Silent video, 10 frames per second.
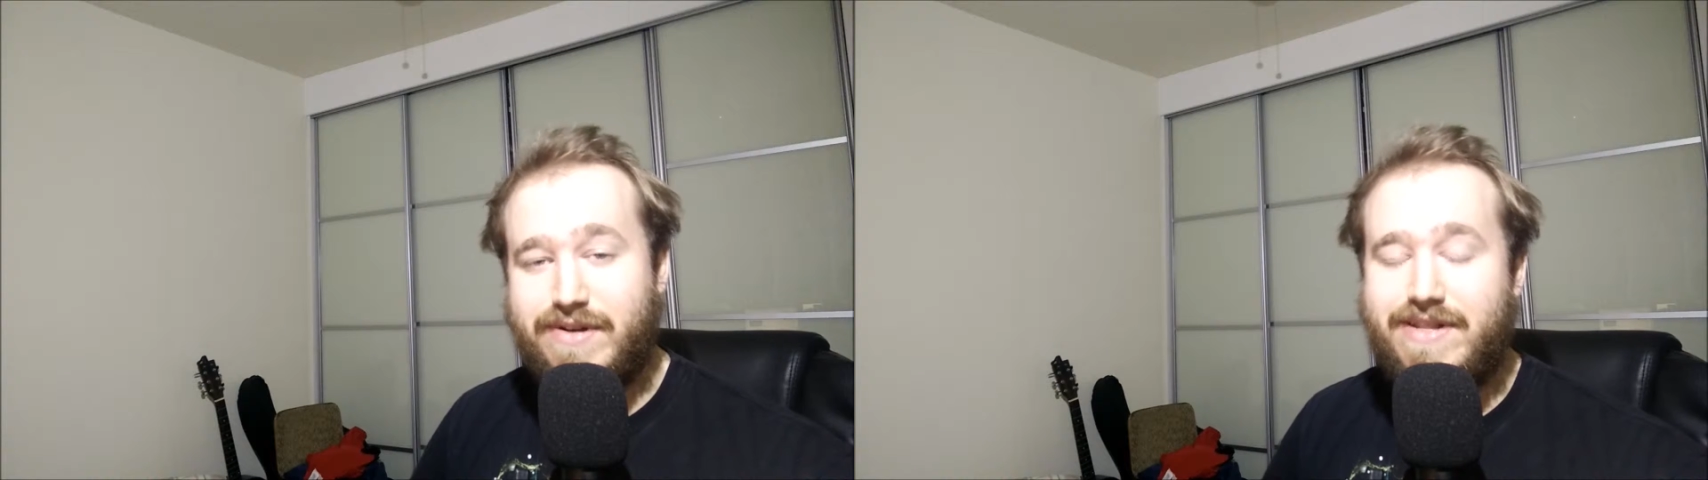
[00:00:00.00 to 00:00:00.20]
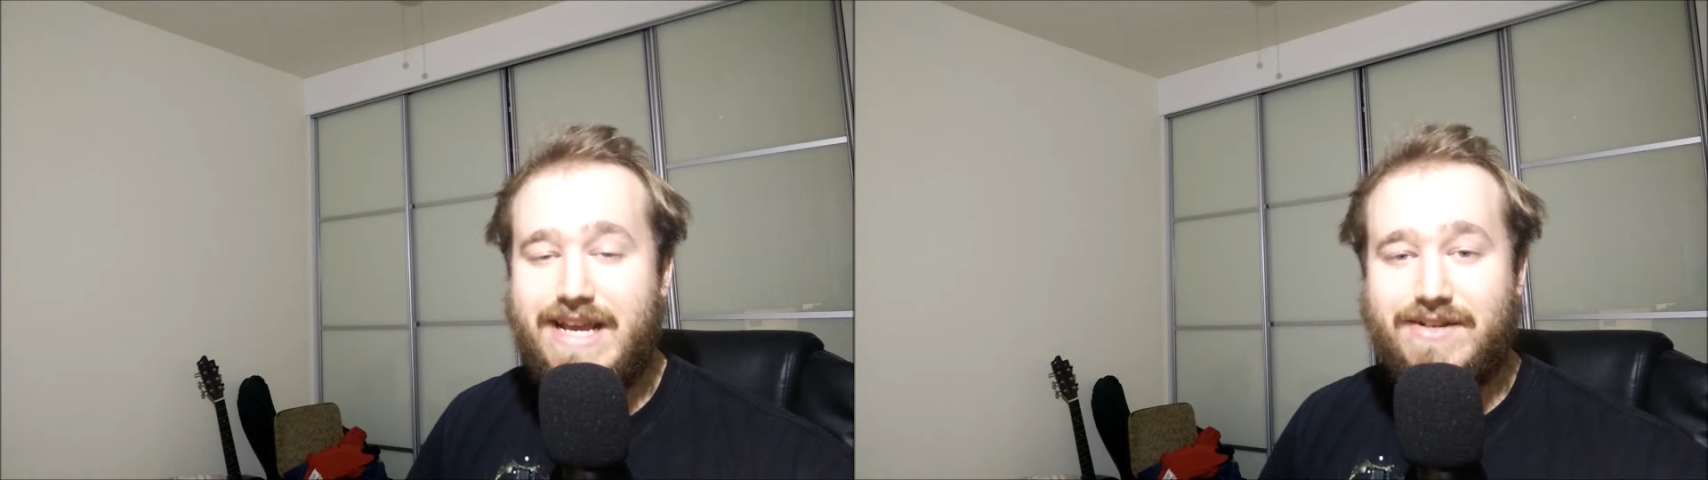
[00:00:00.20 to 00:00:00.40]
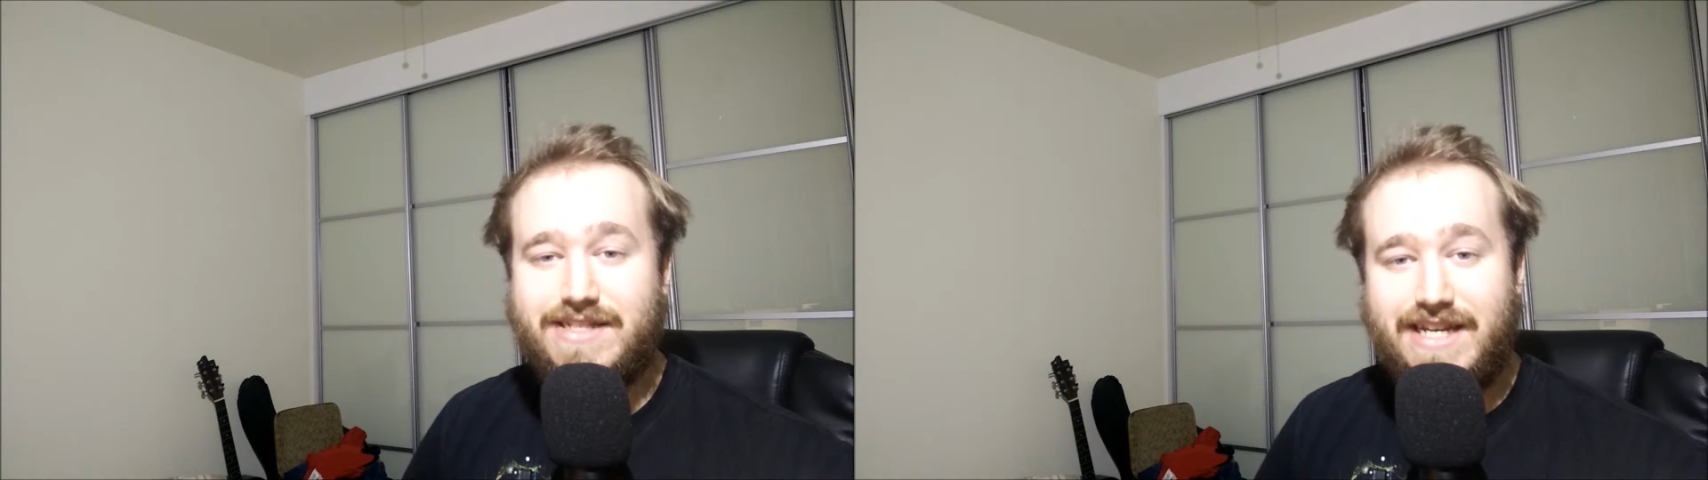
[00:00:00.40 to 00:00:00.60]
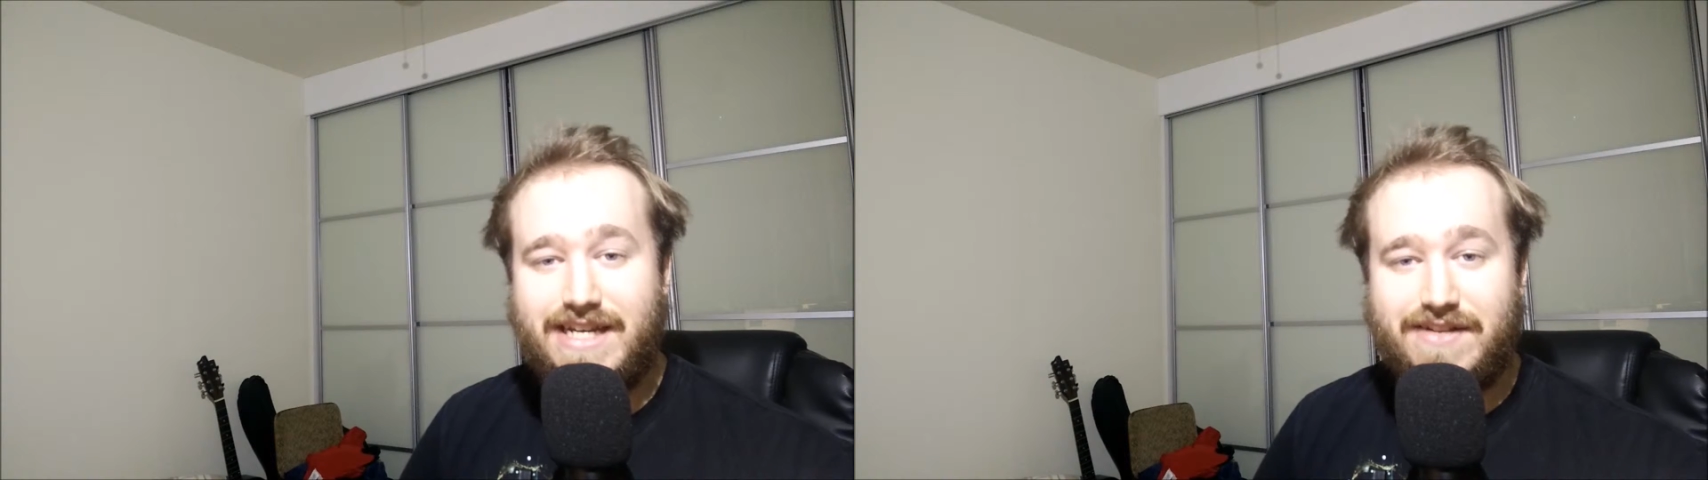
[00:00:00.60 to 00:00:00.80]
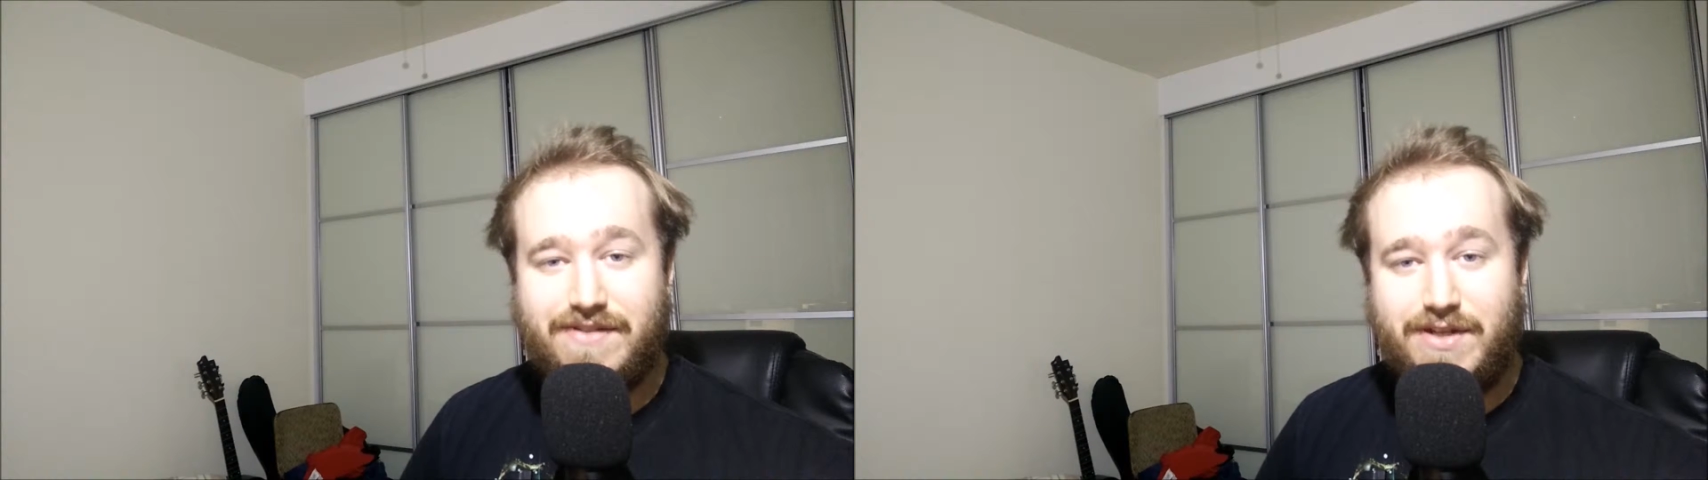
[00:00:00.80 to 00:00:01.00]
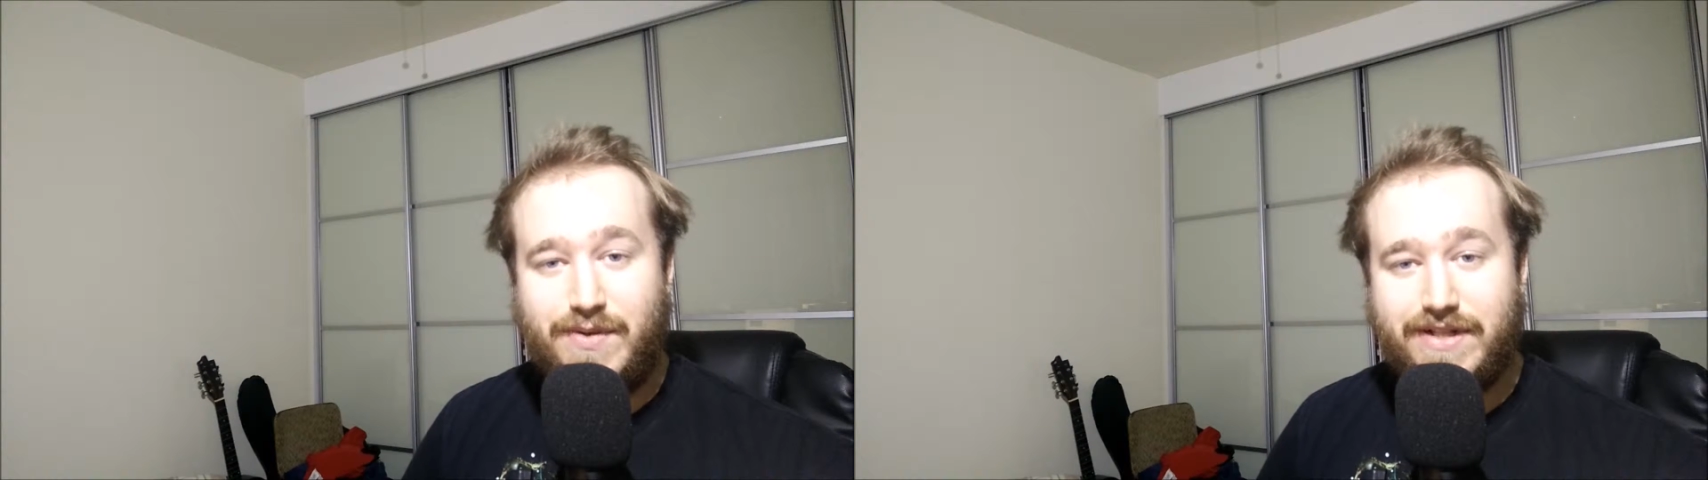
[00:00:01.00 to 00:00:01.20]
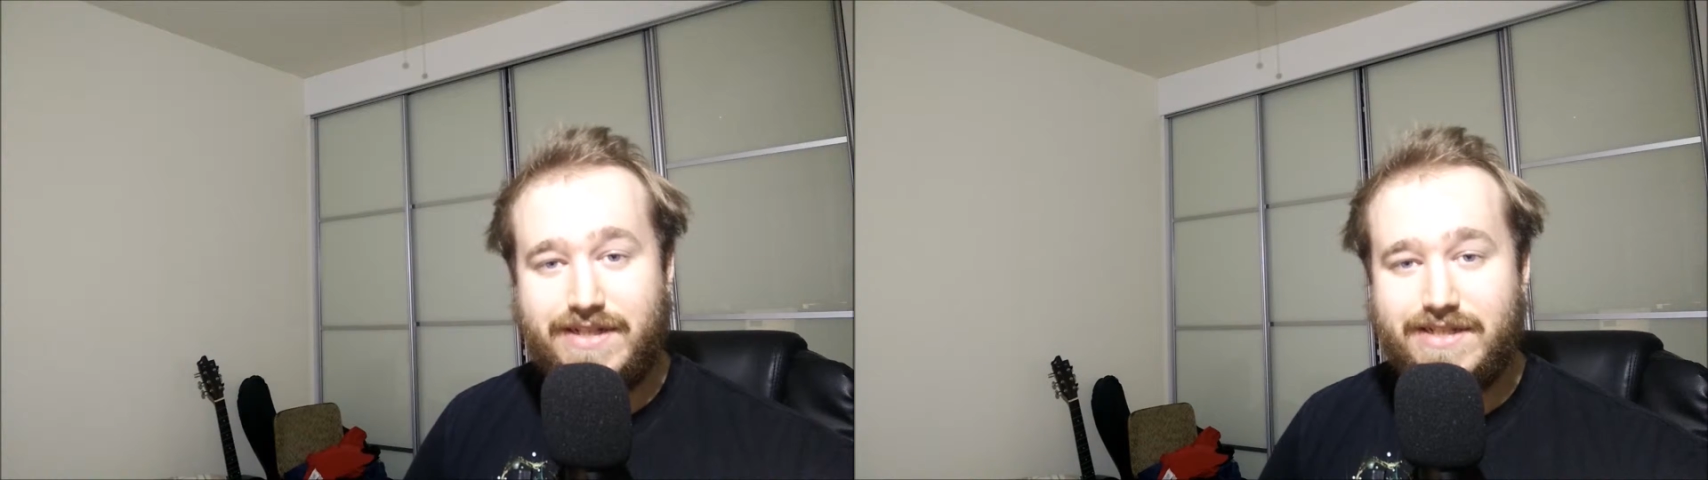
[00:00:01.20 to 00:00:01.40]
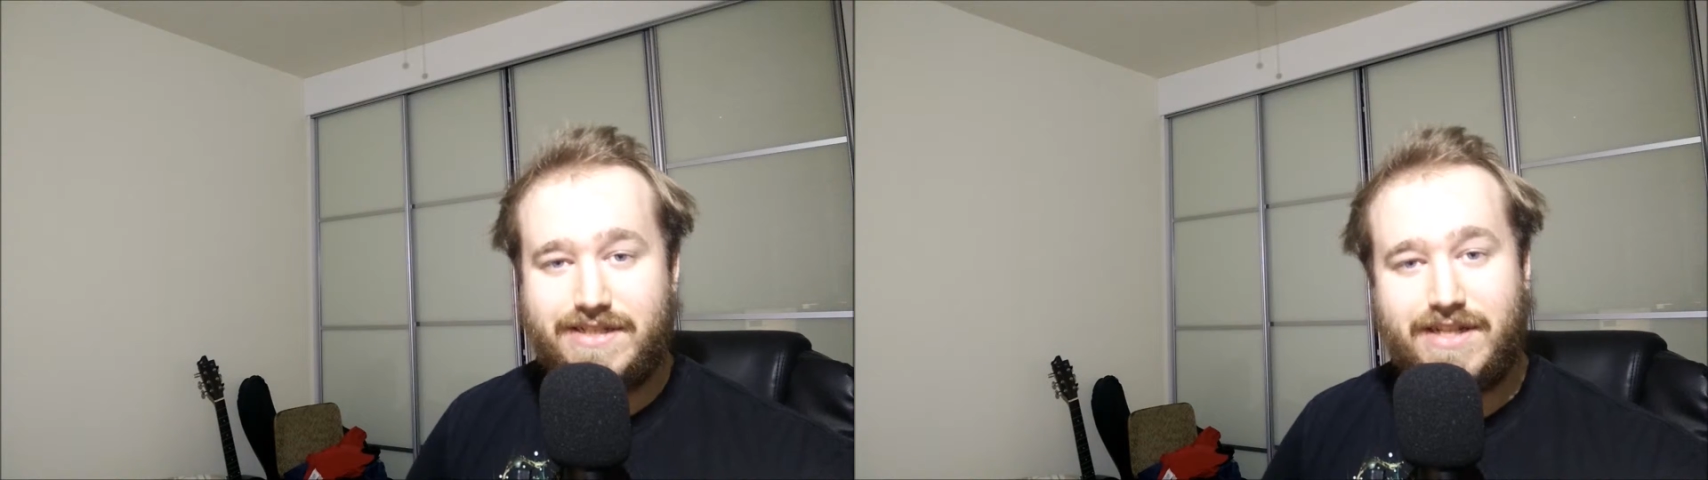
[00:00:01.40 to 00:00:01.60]
whiz around the outside of the
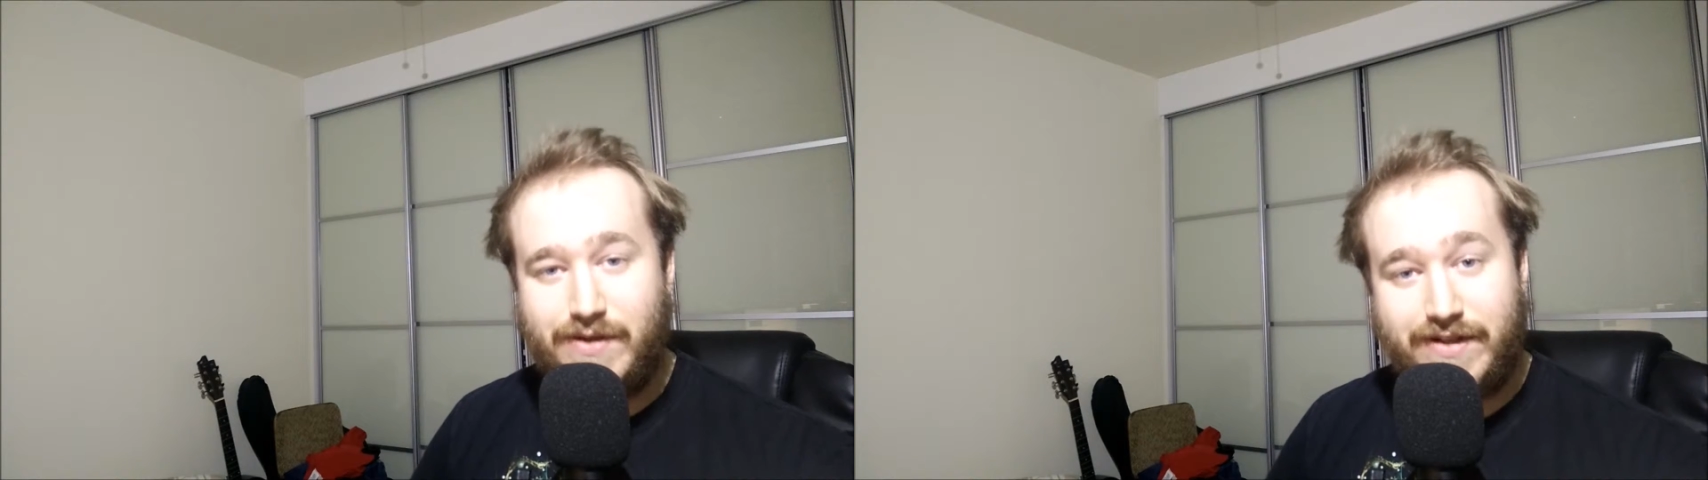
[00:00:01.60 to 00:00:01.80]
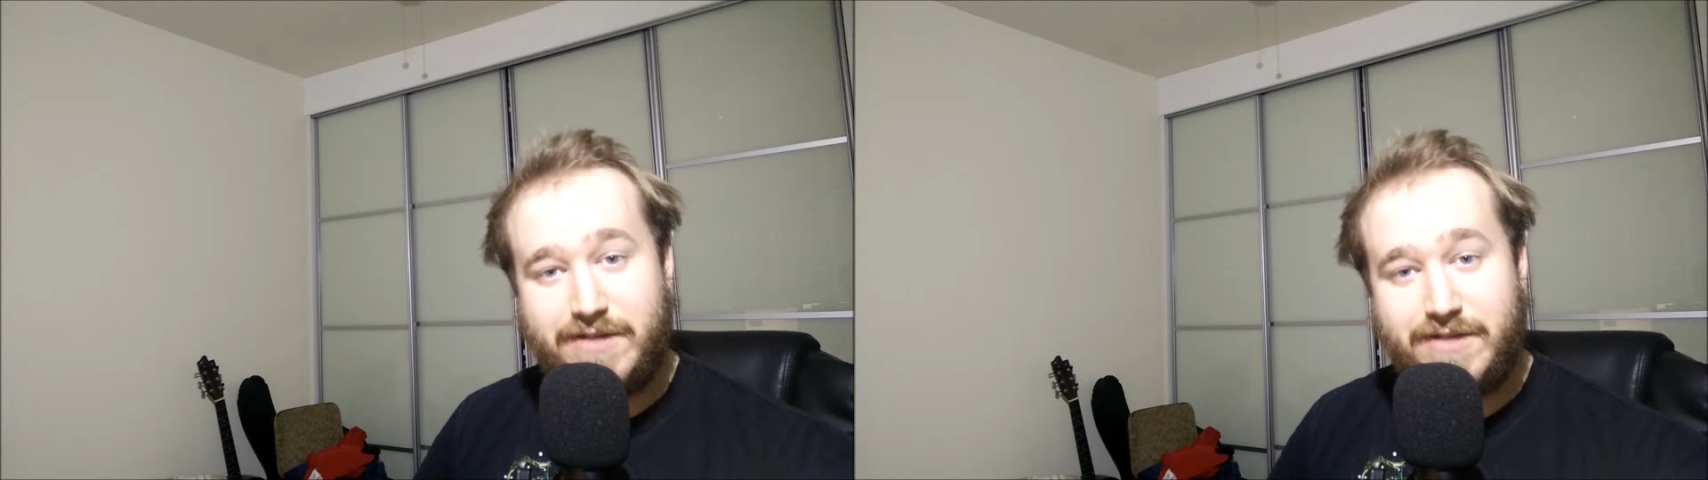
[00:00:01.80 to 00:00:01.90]
nucleus